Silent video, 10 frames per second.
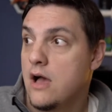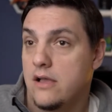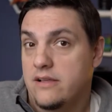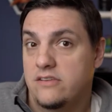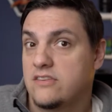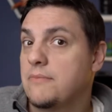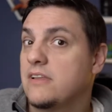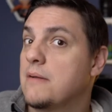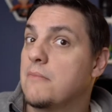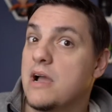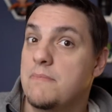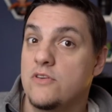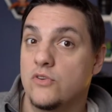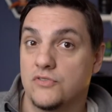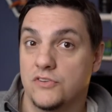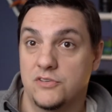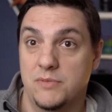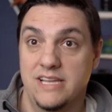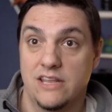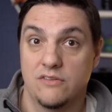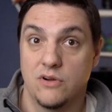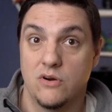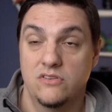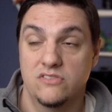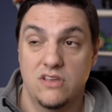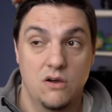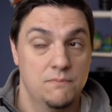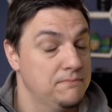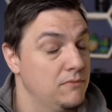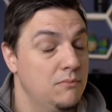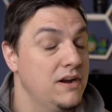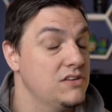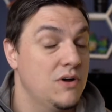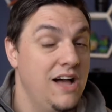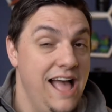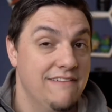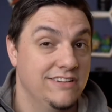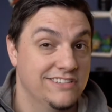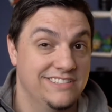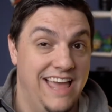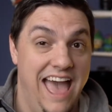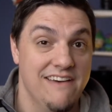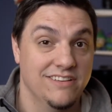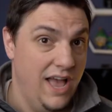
it's something that might be useful to me down the road, so might as well have it just to have it.